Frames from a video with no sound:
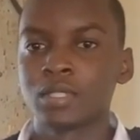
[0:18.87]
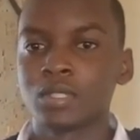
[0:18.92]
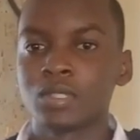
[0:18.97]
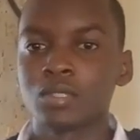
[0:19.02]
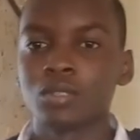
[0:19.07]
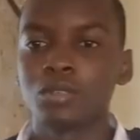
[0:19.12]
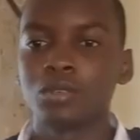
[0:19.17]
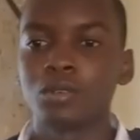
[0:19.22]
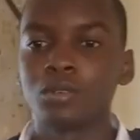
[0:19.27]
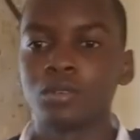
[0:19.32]

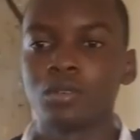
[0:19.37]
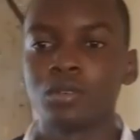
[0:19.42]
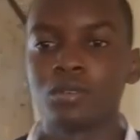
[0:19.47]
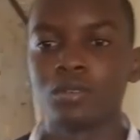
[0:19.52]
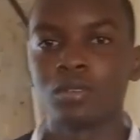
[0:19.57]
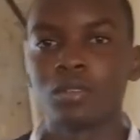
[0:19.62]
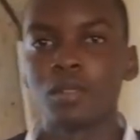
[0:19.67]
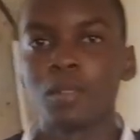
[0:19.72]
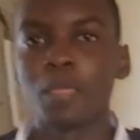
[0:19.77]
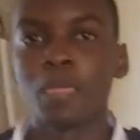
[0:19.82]
So
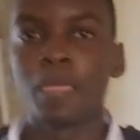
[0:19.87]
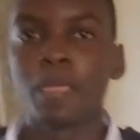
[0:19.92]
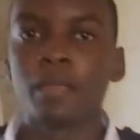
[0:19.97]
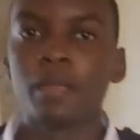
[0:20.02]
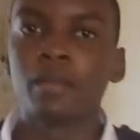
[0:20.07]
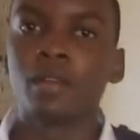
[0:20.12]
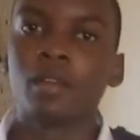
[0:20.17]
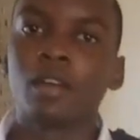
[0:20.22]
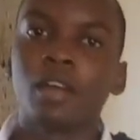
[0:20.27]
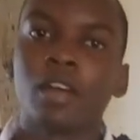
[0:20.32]

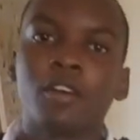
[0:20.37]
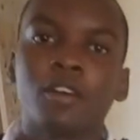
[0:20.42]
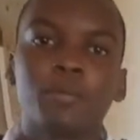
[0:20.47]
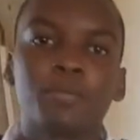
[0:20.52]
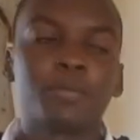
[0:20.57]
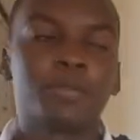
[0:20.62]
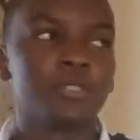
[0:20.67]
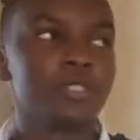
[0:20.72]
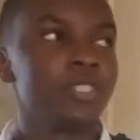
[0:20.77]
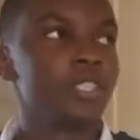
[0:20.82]
our
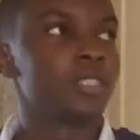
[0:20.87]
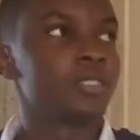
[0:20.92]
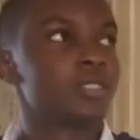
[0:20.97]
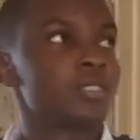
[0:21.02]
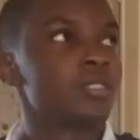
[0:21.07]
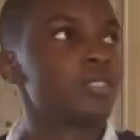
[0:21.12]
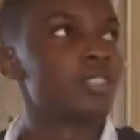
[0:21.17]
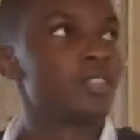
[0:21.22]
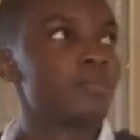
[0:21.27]
project is